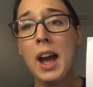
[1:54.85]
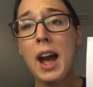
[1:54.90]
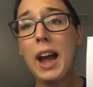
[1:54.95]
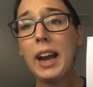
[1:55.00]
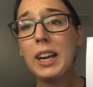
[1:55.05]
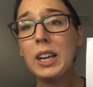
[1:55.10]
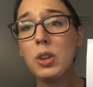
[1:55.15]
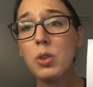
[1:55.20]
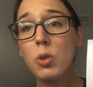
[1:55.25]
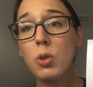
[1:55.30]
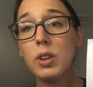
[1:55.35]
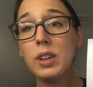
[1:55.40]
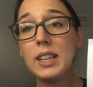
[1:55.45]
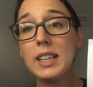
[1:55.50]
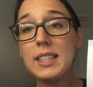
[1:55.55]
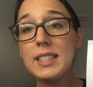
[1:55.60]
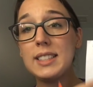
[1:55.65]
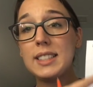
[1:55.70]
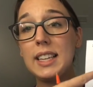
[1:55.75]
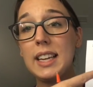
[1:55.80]
I can
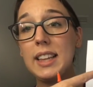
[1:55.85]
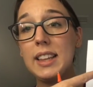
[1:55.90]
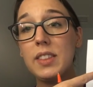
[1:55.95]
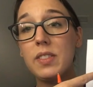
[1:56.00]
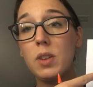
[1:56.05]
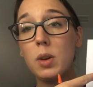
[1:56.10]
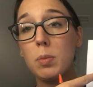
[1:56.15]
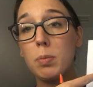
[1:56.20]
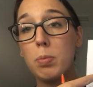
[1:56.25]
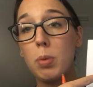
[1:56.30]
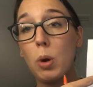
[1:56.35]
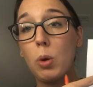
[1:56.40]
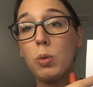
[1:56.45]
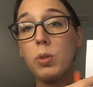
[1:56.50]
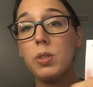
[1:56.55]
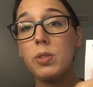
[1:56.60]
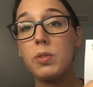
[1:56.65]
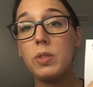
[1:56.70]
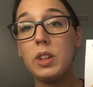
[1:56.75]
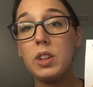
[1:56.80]
already see that they're
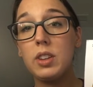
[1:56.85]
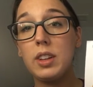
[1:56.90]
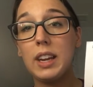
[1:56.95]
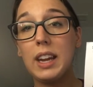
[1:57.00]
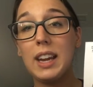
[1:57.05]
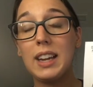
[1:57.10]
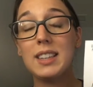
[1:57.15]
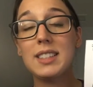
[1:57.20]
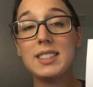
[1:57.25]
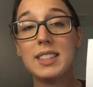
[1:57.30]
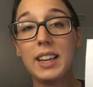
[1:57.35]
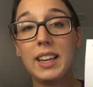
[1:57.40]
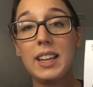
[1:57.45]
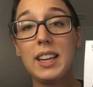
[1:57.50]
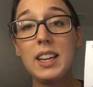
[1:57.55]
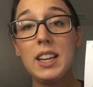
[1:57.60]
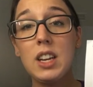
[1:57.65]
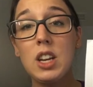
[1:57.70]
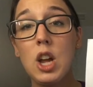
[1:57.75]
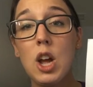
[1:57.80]
both feeling
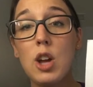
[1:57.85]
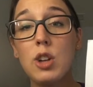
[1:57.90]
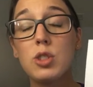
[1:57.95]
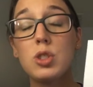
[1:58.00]
excited,